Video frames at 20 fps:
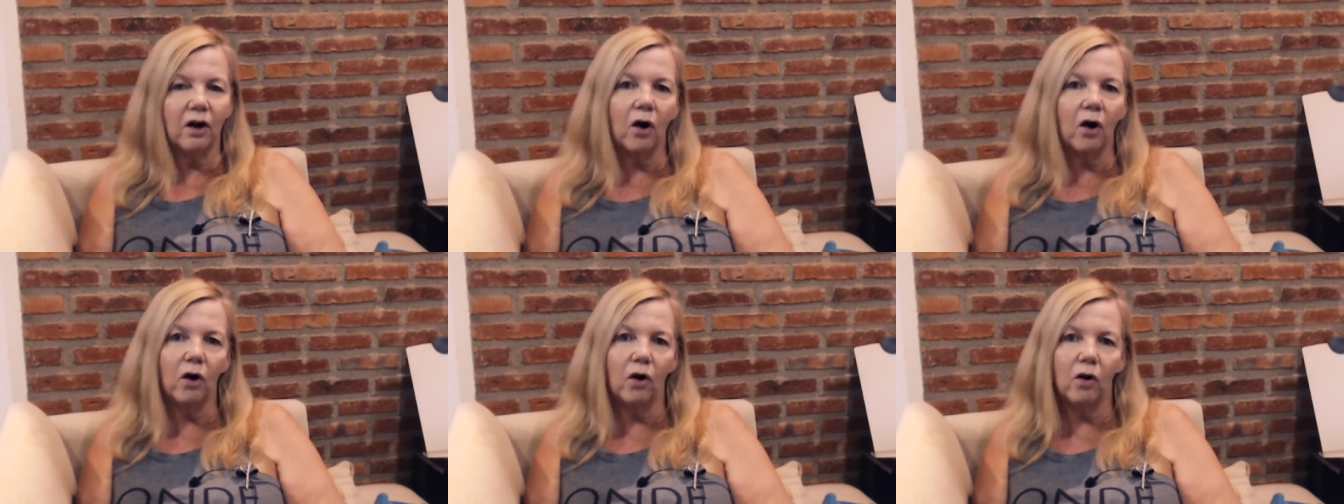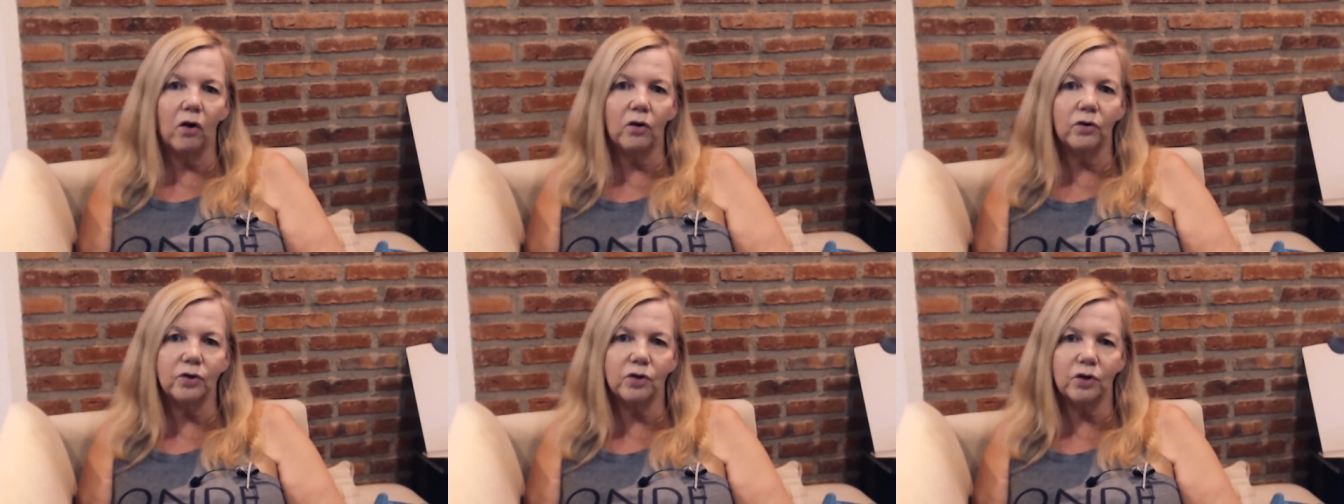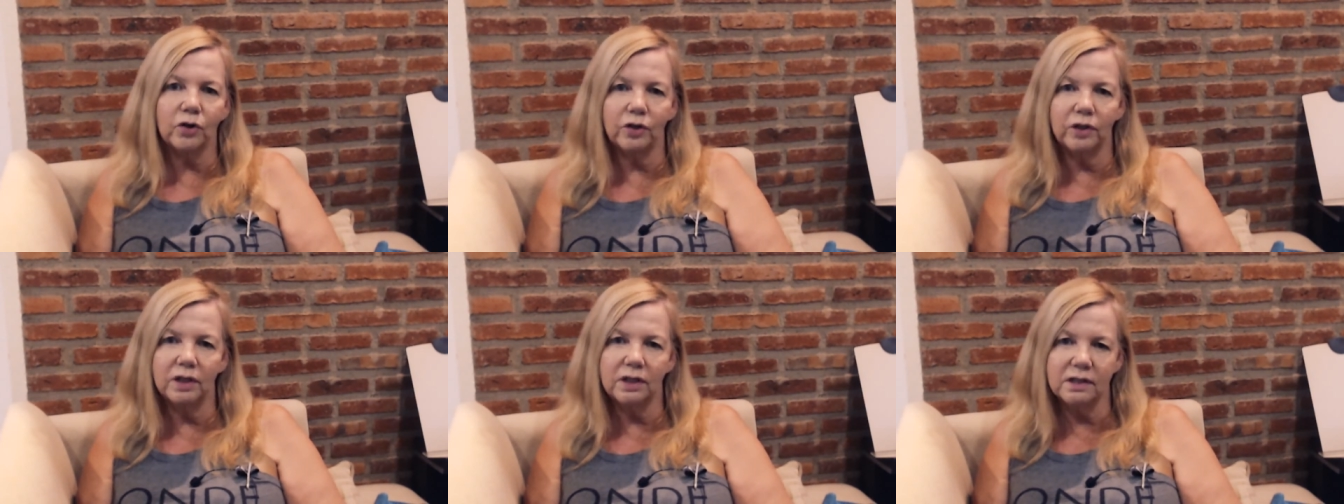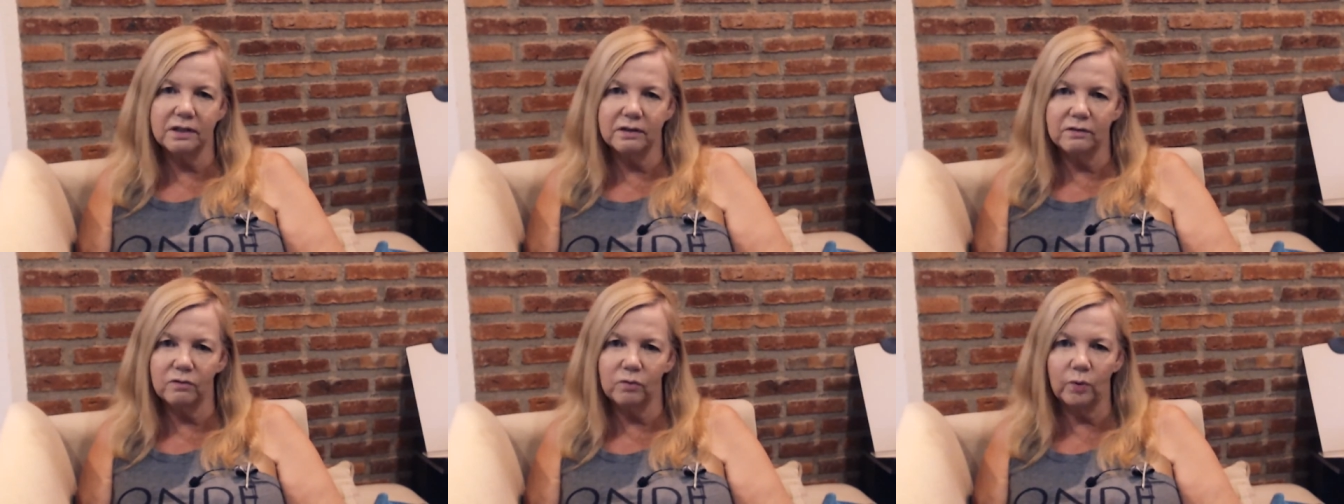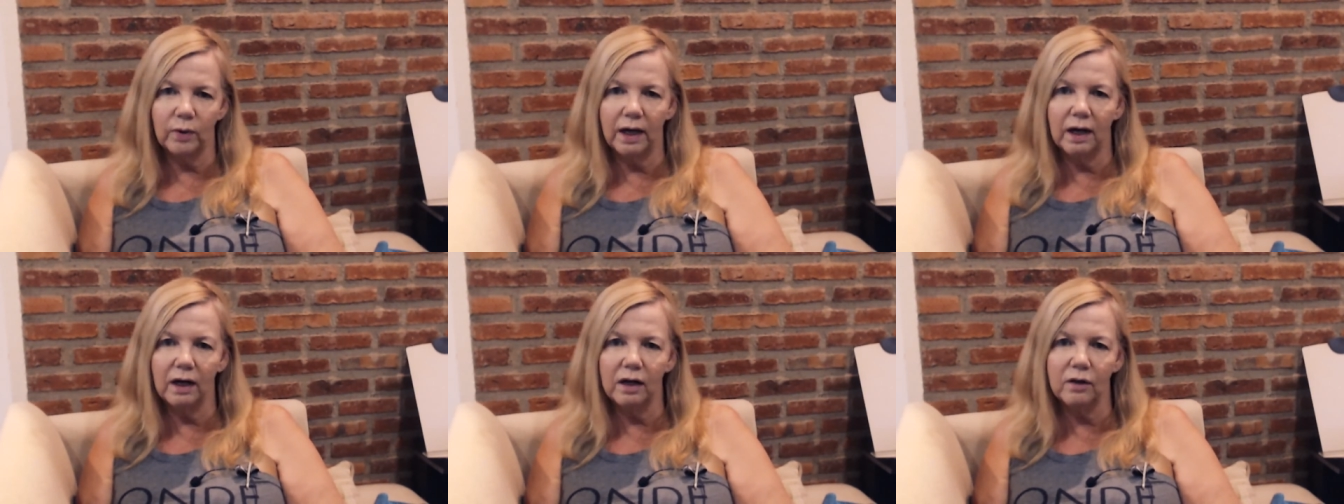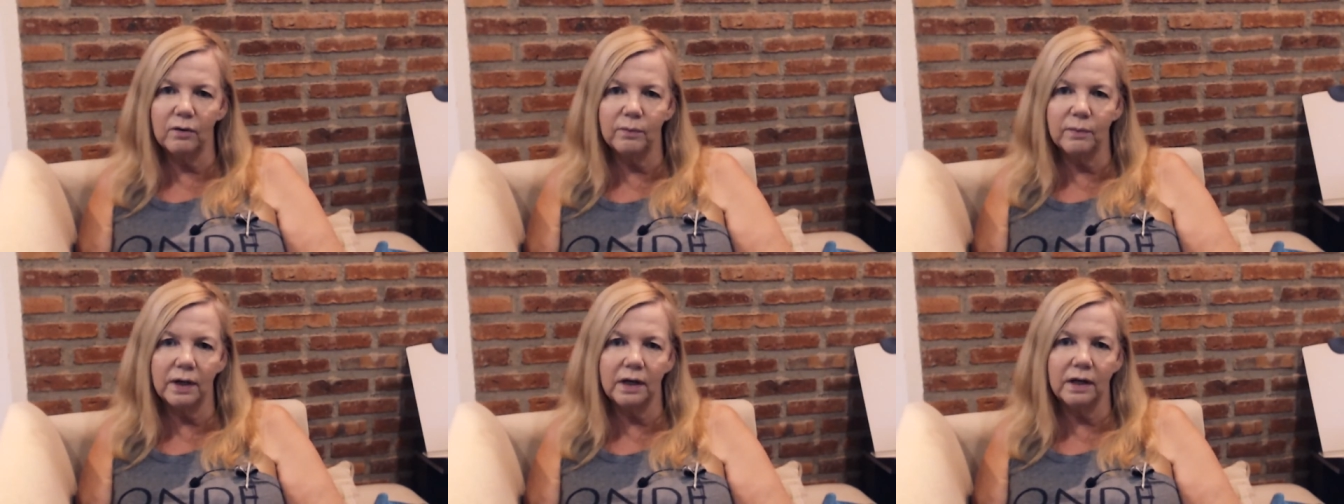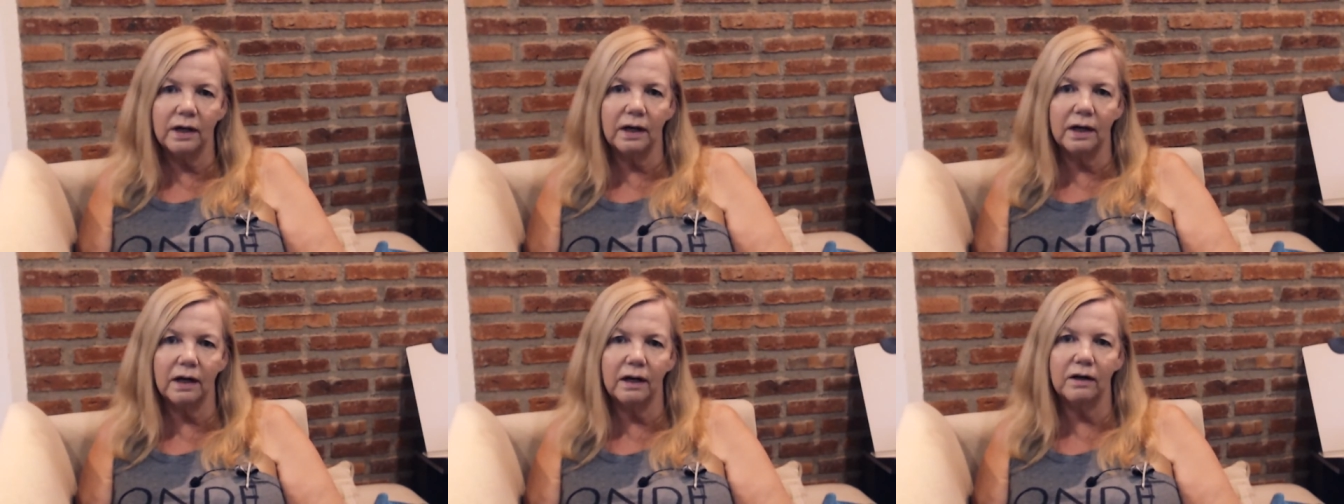alternative realm
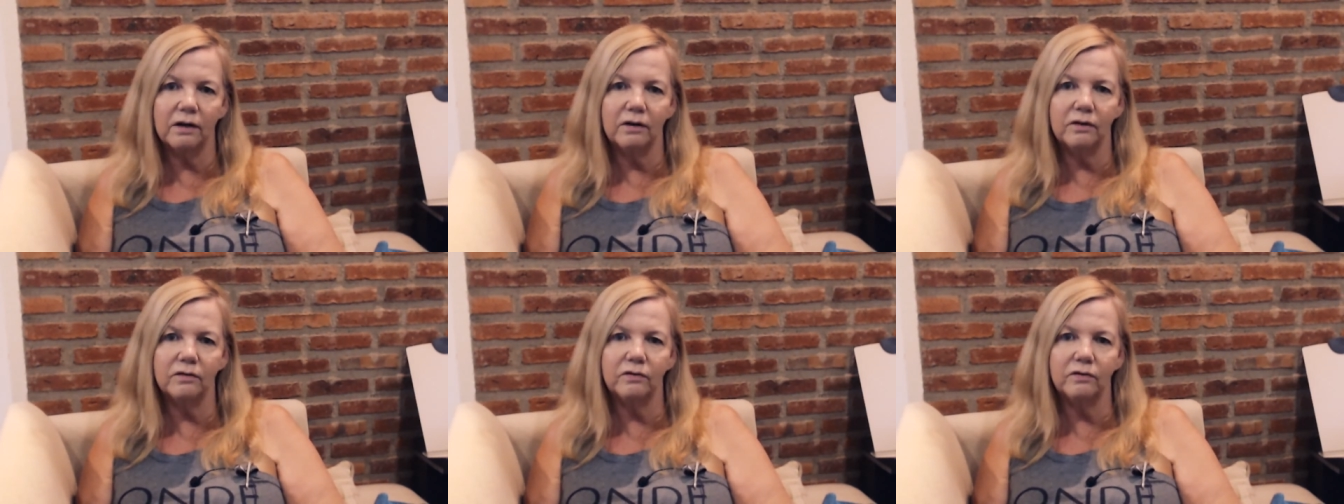of